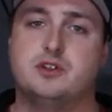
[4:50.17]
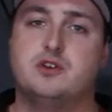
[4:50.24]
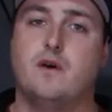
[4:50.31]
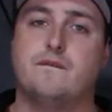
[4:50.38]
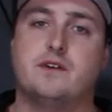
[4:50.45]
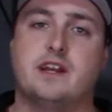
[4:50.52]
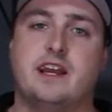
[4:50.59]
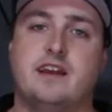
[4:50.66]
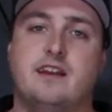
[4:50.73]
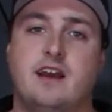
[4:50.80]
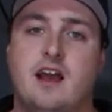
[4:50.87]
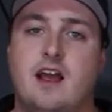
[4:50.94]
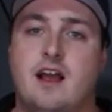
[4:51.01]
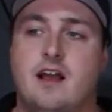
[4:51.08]
But don't
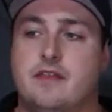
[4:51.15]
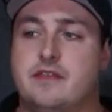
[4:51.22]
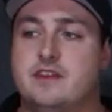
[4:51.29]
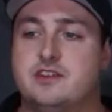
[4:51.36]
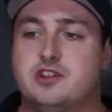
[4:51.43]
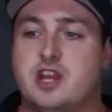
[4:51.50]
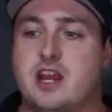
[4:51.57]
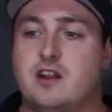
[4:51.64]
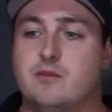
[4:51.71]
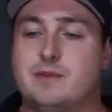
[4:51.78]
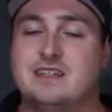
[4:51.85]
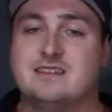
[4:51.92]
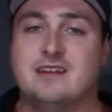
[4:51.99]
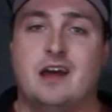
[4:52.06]
forget, This channel
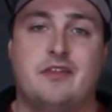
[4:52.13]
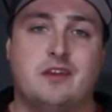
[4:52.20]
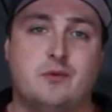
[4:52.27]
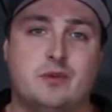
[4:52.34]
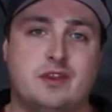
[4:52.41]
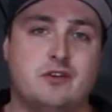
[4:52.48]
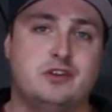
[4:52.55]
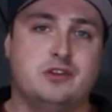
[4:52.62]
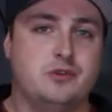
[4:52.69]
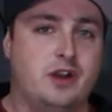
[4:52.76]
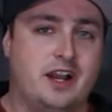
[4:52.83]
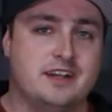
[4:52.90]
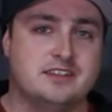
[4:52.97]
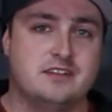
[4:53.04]
means nothing without
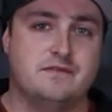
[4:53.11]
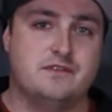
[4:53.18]
you guys,